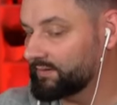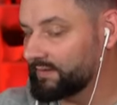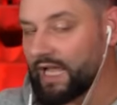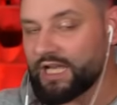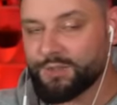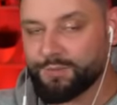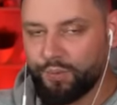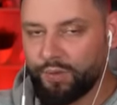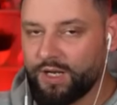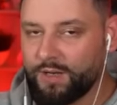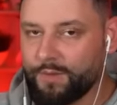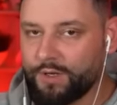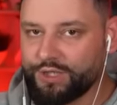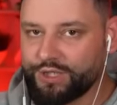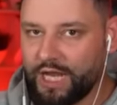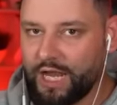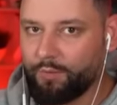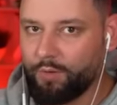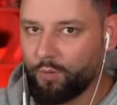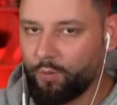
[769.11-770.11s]
That's pretty
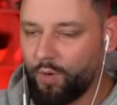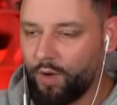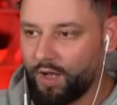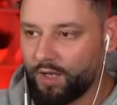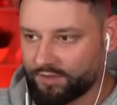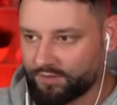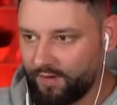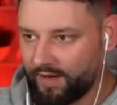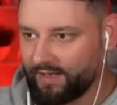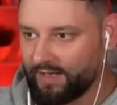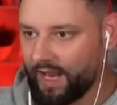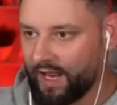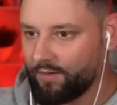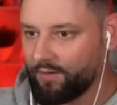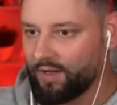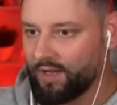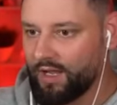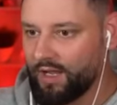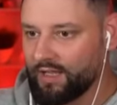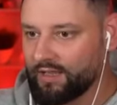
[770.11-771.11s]
much how it works right now.
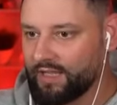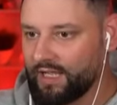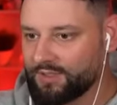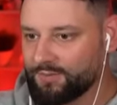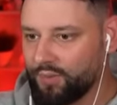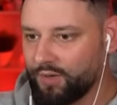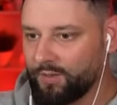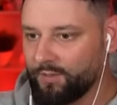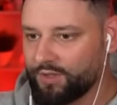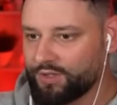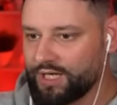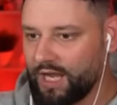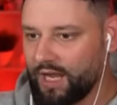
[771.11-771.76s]
That's pretty much